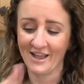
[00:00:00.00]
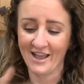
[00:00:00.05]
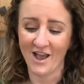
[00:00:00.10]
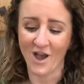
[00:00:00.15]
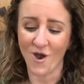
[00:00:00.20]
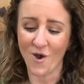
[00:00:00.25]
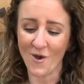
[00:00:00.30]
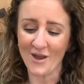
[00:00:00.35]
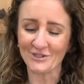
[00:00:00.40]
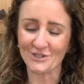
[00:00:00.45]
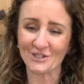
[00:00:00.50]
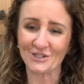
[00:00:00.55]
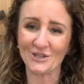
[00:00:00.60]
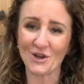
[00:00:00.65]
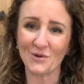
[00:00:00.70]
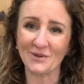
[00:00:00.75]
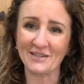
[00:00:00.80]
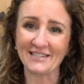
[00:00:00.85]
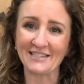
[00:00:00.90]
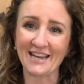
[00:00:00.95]
Oh, I just
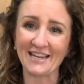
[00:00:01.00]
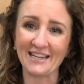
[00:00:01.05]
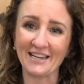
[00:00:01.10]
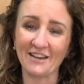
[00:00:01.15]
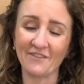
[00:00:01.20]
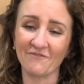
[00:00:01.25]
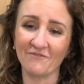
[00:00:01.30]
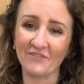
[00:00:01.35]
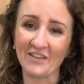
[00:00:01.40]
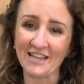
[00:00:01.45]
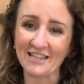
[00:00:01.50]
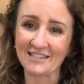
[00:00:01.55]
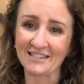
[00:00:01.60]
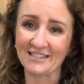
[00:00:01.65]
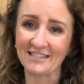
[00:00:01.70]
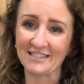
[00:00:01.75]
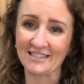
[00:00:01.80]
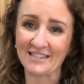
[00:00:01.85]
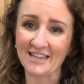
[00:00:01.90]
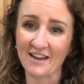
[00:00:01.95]
noticed I did a fist
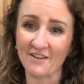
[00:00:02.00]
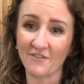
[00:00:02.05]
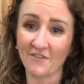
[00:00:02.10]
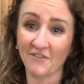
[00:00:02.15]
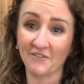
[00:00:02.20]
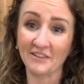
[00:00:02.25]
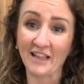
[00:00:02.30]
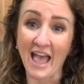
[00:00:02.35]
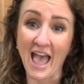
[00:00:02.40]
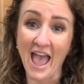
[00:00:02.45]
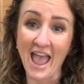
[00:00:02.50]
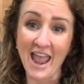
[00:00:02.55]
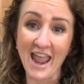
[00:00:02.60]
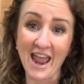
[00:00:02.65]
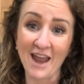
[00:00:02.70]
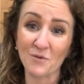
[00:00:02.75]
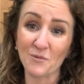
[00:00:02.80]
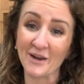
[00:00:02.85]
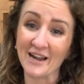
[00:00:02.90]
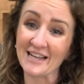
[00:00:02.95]
instead of a flat
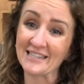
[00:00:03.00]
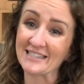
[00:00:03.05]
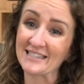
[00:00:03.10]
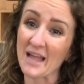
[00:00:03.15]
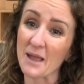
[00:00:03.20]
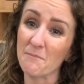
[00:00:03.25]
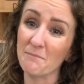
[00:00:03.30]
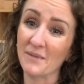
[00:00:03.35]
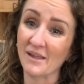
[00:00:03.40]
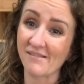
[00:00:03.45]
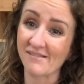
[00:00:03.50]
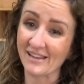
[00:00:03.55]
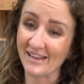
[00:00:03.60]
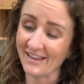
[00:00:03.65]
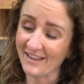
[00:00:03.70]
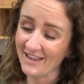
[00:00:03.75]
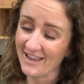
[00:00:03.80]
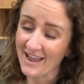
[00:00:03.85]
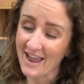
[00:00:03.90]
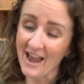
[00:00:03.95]
hand when I signed
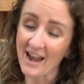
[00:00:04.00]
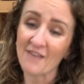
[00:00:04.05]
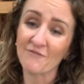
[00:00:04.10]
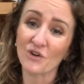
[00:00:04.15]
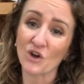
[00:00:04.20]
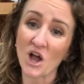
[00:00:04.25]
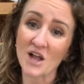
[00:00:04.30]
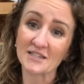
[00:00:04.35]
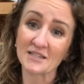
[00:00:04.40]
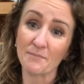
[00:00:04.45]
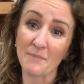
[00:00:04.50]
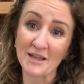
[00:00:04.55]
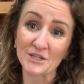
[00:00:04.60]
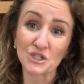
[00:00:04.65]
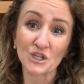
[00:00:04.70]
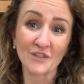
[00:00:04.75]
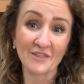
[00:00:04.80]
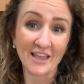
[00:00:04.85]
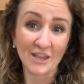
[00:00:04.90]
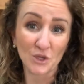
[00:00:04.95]
busy, and I forgot to
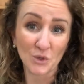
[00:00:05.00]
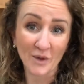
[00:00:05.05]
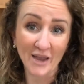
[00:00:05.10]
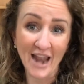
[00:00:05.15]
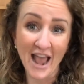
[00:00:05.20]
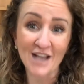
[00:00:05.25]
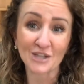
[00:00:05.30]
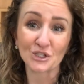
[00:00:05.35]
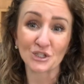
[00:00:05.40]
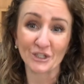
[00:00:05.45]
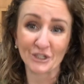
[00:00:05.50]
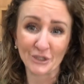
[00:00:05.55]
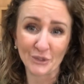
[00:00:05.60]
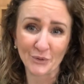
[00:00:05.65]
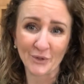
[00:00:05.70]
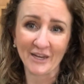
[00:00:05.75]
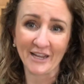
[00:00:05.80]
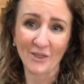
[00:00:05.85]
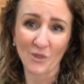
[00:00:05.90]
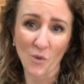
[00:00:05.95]
mention that you can actually do
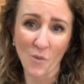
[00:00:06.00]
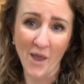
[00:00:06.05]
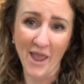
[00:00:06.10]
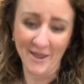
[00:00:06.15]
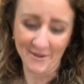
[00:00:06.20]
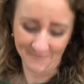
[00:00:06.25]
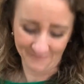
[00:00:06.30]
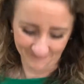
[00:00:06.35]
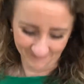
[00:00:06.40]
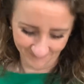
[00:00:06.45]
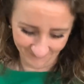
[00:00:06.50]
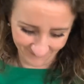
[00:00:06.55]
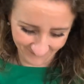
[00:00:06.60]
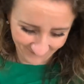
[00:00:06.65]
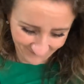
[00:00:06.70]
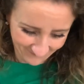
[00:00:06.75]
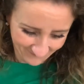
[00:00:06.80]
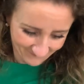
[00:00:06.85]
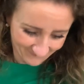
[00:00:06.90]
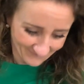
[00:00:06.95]
it either way.
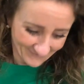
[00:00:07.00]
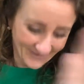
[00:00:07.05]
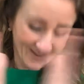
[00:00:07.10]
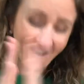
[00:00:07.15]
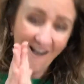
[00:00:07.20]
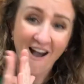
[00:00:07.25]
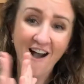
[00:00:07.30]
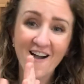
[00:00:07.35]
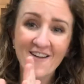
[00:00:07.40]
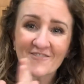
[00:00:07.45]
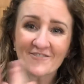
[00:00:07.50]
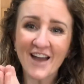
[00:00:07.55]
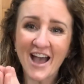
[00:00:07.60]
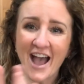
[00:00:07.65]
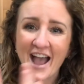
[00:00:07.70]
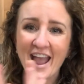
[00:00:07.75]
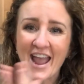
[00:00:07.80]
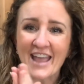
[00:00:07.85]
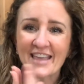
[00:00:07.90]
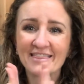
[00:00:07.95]
All
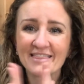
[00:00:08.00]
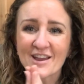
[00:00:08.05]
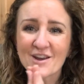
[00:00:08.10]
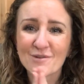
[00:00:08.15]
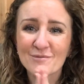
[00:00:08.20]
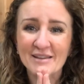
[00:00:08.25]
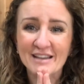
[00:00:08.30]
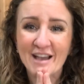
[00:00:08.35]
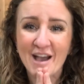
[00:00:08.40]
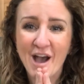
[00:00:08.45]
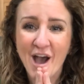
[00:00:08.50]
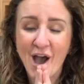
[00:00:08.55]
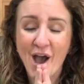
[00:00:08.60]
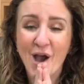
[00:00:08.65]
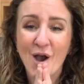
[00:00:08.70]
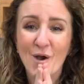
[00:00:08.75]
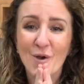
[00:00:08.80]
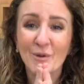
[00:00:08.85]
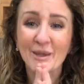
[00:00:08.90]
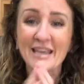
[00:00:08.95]
right, there we
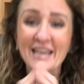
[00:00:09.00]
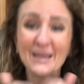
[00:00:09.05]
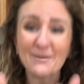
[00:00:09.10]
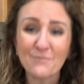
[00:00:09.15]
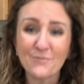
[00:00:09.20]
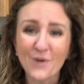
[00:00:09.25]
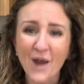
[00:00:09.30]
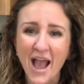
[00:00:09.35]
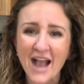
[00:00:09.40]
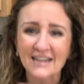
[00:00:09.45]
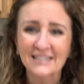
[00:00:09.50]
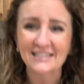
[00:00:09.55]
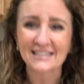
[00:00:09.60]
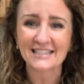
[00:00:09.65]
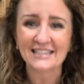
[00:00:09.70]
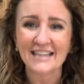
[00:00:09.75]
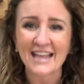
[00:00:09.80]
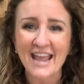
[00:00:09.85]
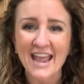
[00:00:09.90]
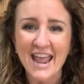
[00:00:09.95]
go. Keep
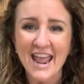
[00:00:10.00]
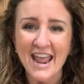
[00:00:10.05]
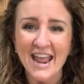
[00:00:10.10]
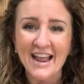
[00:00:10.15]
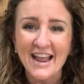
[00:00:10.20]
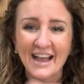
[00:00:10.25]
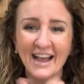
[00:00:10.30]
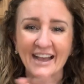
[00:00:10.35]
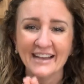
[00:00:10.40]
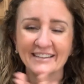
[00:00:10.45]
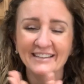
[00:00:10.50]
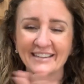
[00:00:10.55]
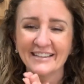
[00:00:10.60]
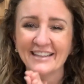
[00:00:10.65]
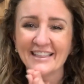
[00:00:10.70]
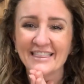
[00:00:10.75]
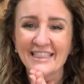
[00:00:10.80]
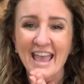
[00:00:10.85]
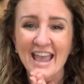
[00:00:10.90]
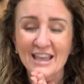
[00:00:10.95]
practicing.
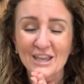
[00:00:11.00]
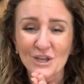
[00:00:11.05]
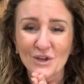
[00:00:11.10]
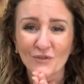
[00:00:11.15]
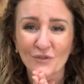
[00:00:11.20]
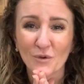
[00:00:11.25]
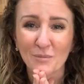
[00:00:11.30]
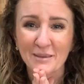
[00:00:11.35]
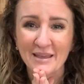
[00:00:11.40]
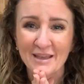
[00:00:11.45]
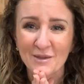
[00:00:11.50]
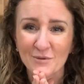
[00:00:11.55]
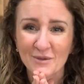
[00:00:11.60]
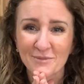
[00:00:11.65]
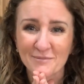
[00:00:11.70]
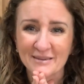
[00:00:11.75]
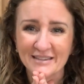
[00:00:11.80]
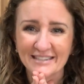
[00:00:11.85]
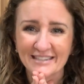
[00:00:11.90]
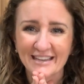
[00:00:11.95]
Thank you for being with
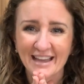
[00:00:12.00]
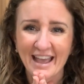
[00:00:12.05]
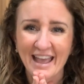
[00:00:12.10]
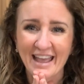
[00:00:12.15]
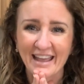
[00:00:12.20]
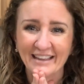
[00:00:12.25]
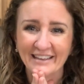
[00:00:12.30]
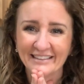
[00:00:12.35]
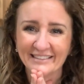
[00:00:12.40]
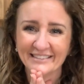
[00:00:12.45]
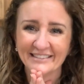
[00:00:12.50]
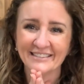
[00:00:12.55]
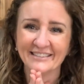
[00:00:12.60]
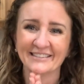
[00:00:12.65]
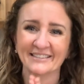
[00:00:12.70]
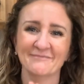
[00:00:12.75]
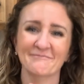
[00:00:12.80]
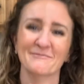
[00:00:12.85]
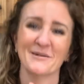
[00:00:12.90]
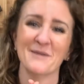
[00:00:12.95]
me today.
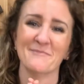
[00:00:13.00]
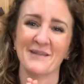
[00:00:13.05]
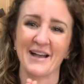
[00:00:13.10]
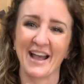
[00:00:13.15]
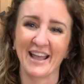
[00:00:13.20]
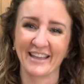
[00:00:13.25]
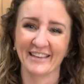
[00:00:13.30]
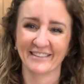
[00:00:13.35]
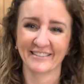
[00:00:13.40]
Bye-bye.